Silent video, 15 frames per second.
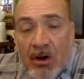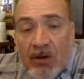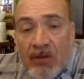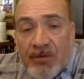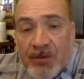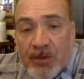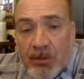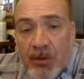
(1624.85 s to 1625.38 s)
of
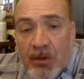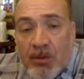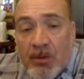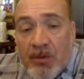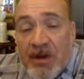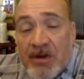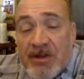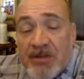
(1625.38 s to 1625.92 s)
dogbot.
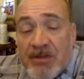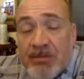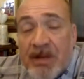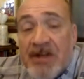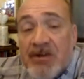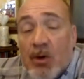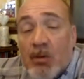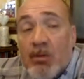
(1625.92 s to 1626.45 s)
Well, we know that
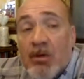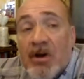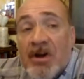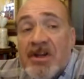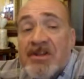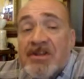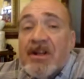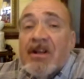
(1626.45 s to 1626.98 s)
plain dogbot
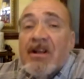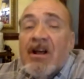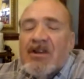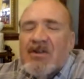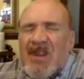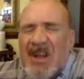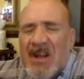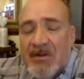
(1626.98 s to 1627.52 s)
is a
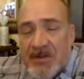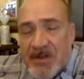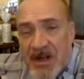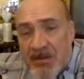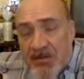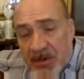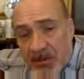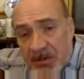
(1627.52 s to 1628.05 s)
class
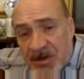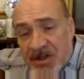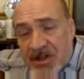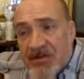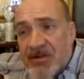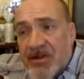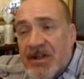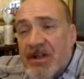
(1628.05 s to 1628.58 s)
which
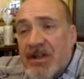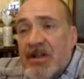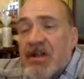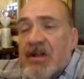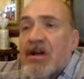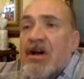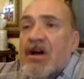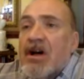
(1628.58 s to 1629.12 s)
implements the
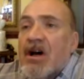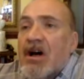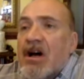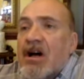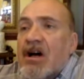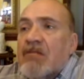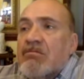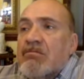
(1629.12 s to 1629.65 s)

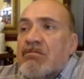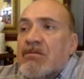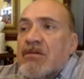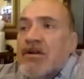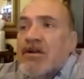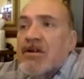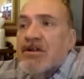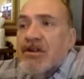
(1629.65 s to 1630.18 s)

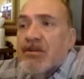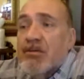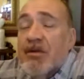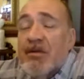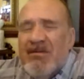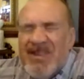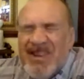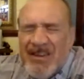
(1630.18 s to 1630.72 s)
so
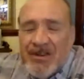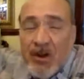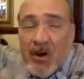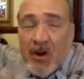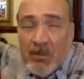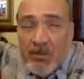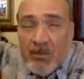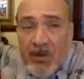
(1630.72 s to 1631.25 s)
there's a
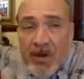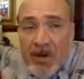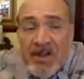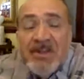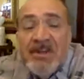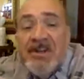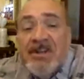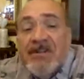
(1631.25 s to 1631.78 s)

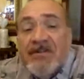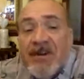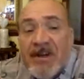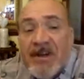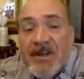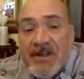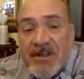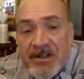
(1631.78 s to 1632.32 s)
dogbot
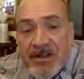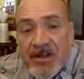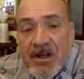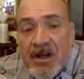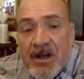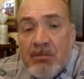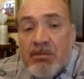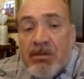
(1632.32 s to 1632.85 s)
interface,
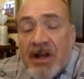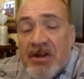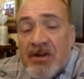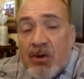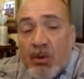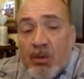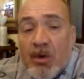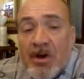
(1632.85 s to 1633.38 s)
and plain
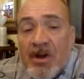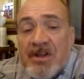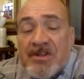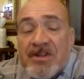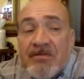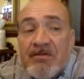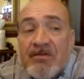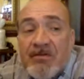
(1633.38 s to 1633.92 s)
dogbot is
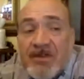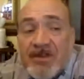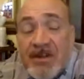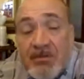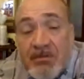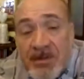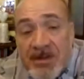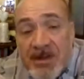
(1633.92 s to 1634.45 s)
the
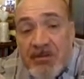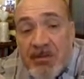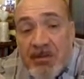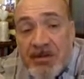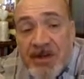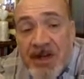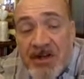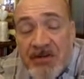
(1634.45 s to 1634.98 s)
simplest
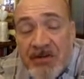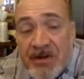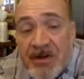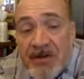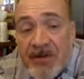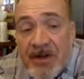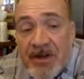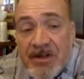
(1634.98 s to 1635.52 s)
implementation of an
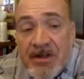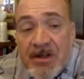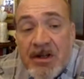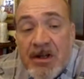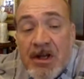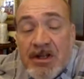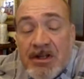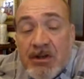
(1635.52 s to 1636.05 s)
interface.
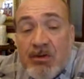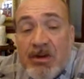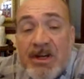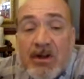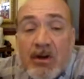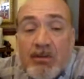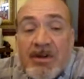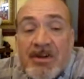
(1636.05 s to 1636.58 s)
So greedy
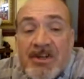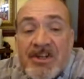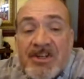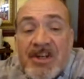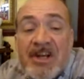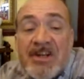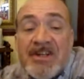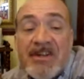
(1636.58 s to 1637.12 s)
dogbot just
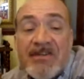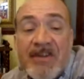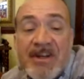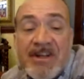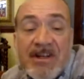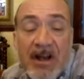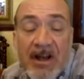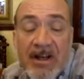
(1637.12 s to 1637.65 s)
changes it very
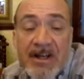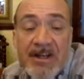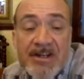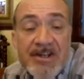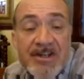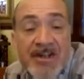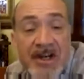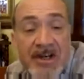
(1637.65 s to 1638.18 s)
slightly, it
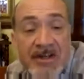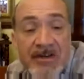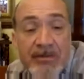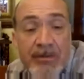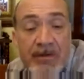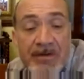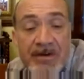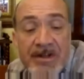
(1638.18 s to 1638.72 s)
just changes the
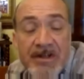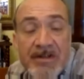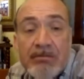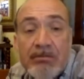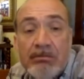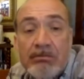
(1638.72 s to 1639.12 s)
method each.